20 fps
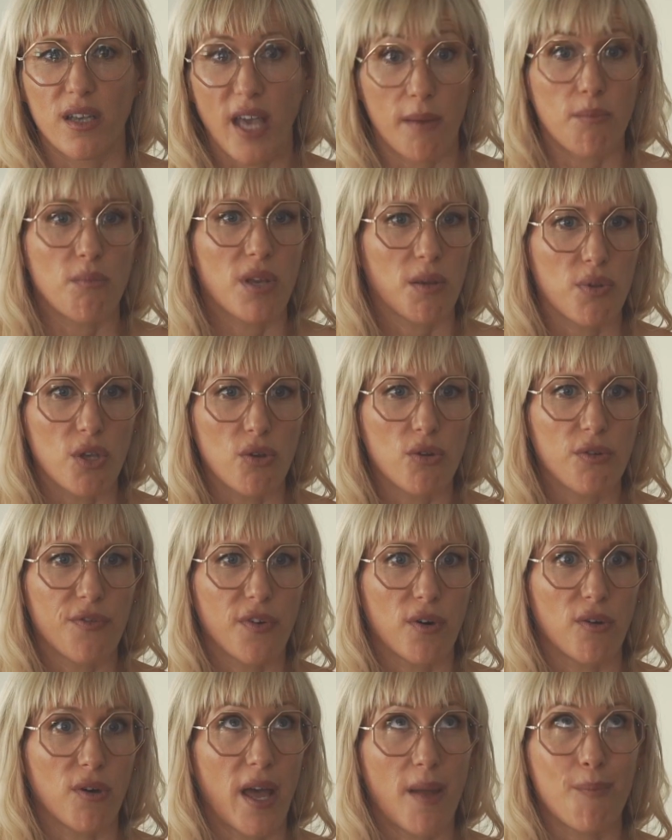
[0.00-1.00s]
can be
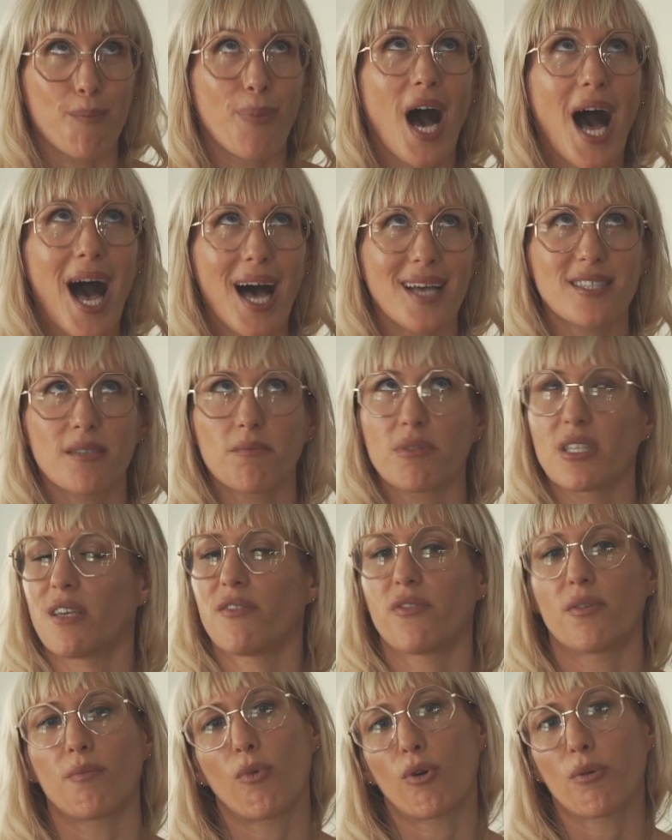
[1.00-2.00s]
beautiful and possibly
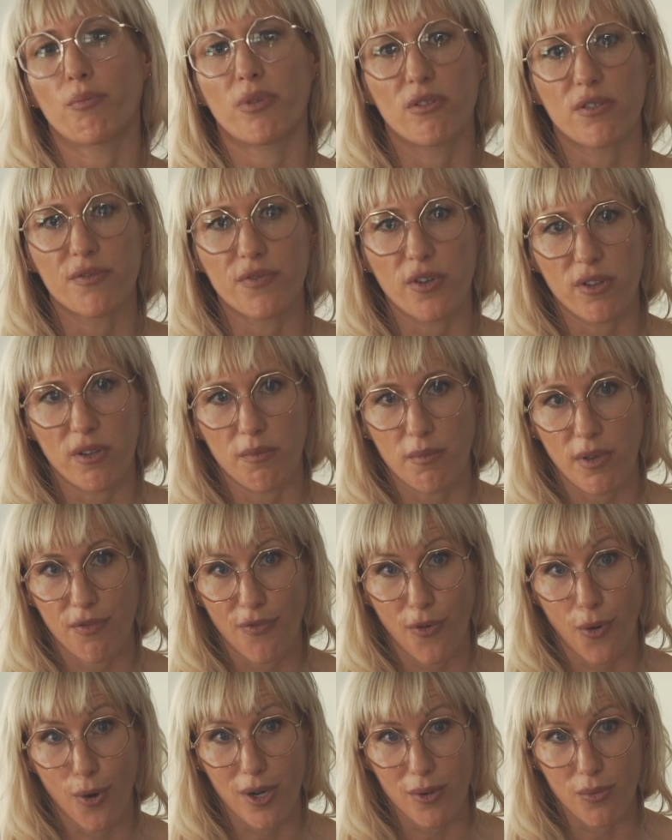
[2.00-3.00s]
even more beautiful than
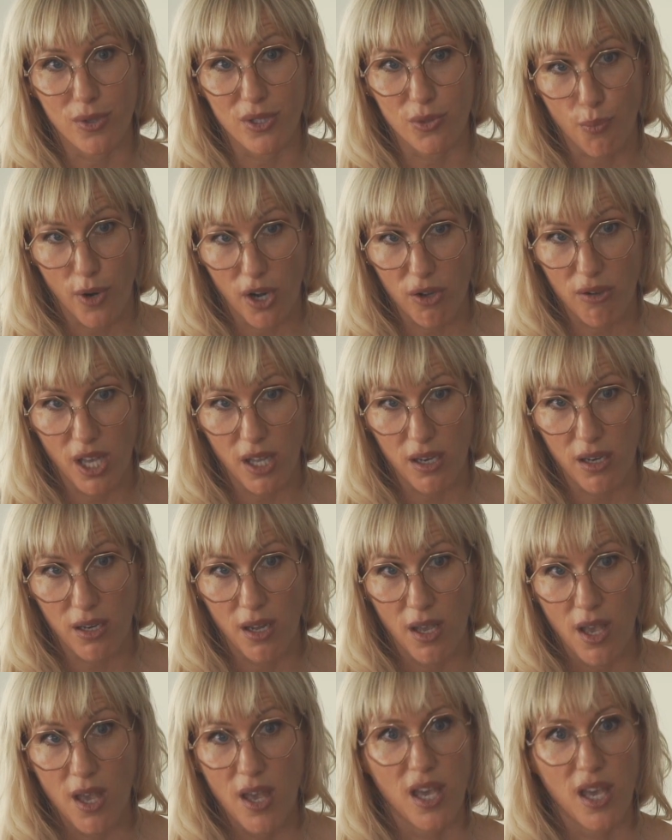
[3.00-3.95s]
before it was broken.